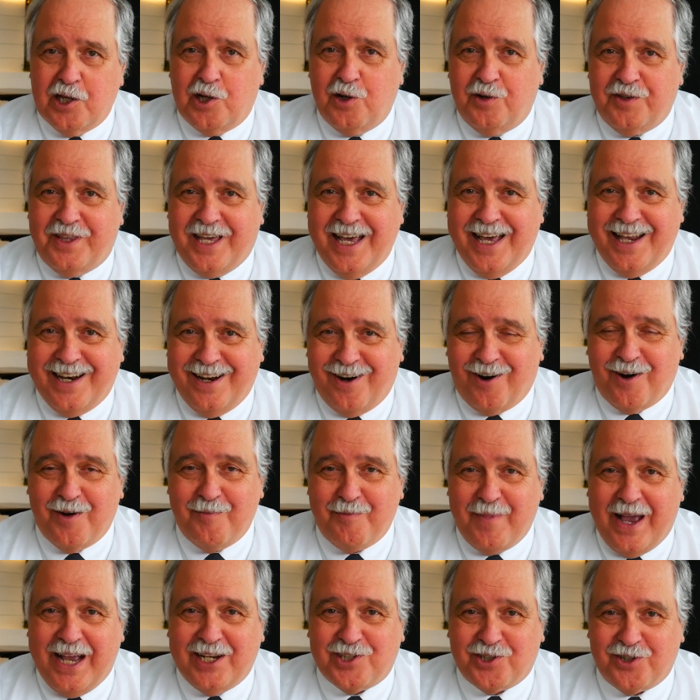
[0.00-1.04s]
you know, then are a
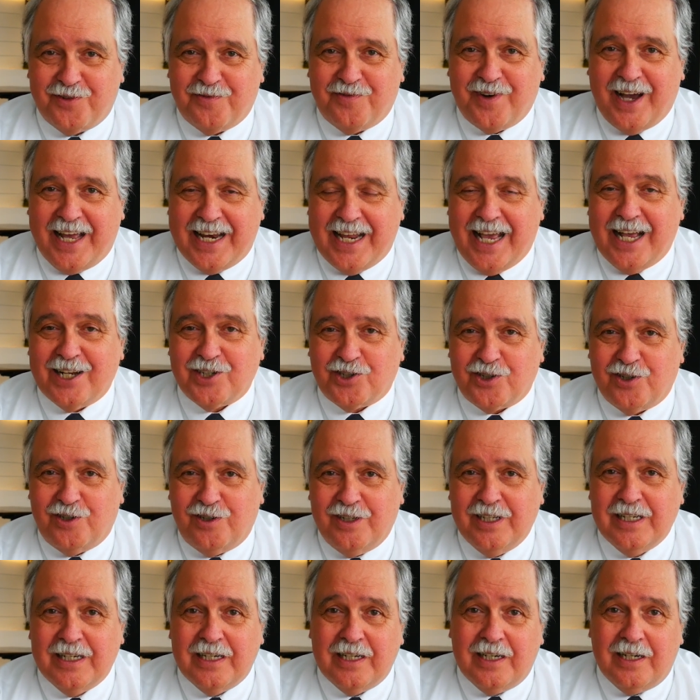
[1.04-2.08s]
major
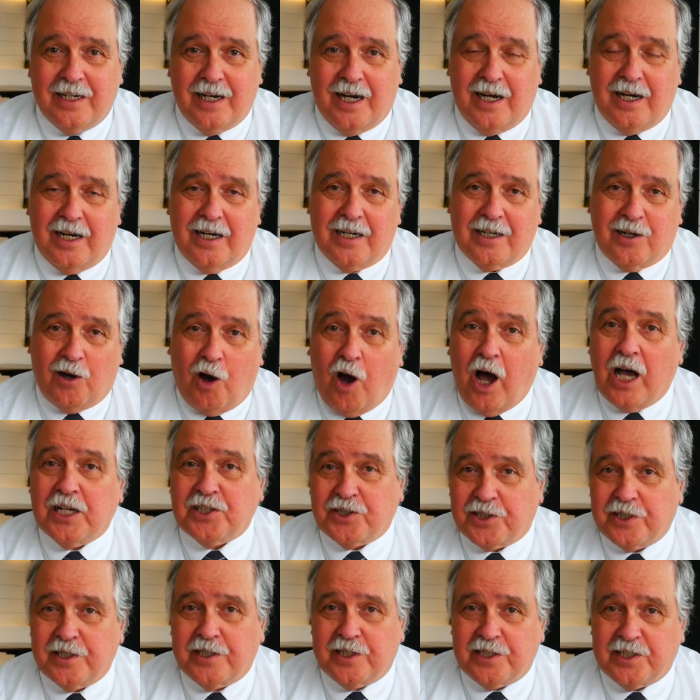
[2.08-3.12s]
financial uh,
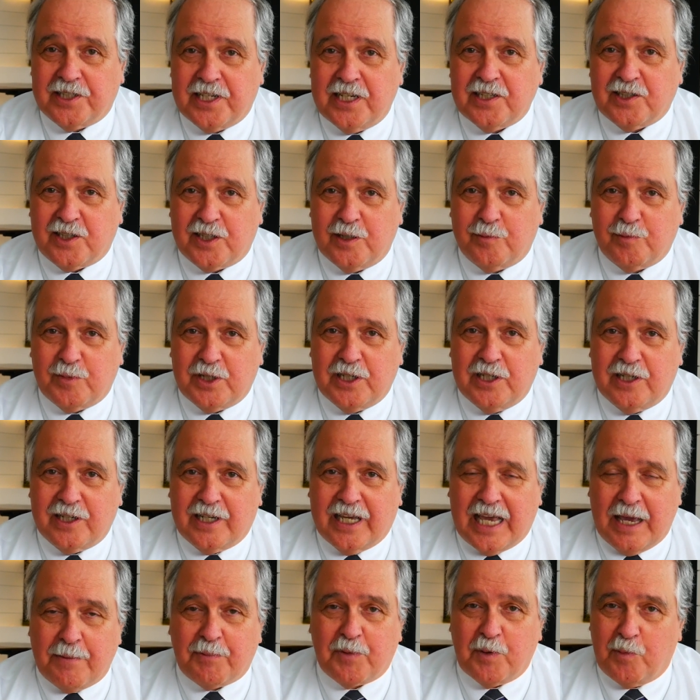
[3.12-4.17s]
cost to the system to
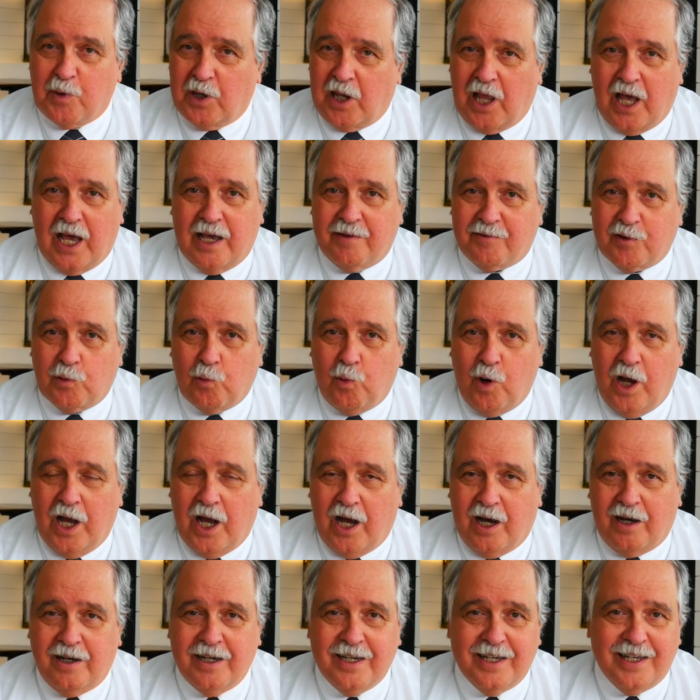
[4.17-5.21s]
keep them alive and
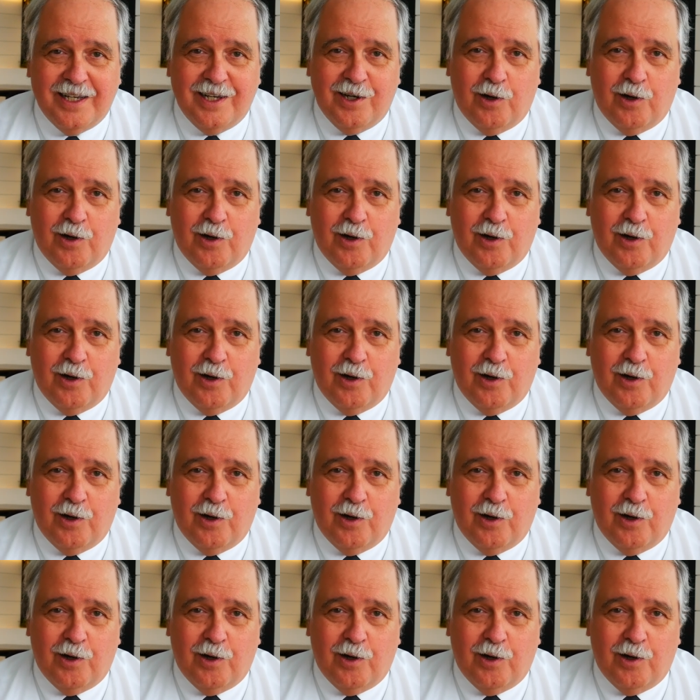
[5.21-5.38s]
well.